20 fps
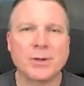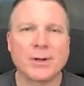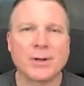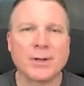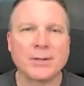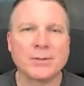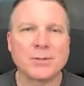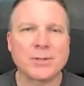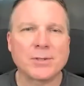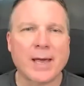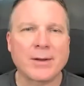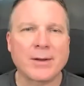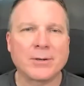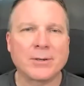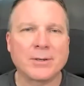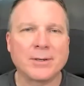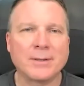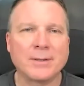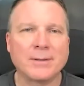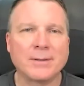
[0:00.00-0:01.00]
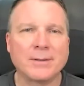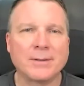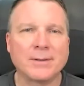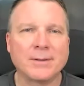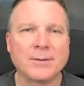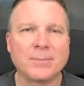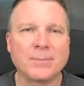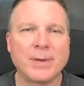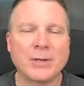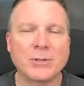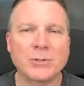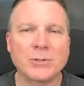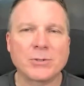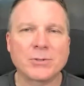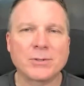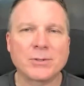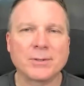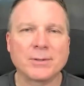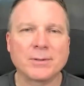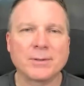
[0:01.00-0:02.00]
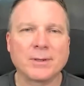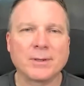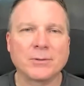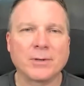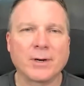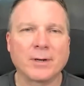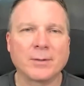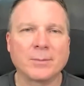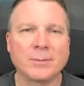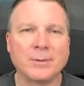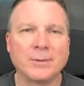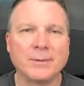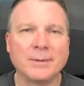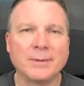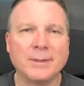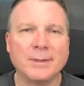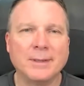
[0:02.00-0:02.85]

on Saturn, and the pictures are incredible.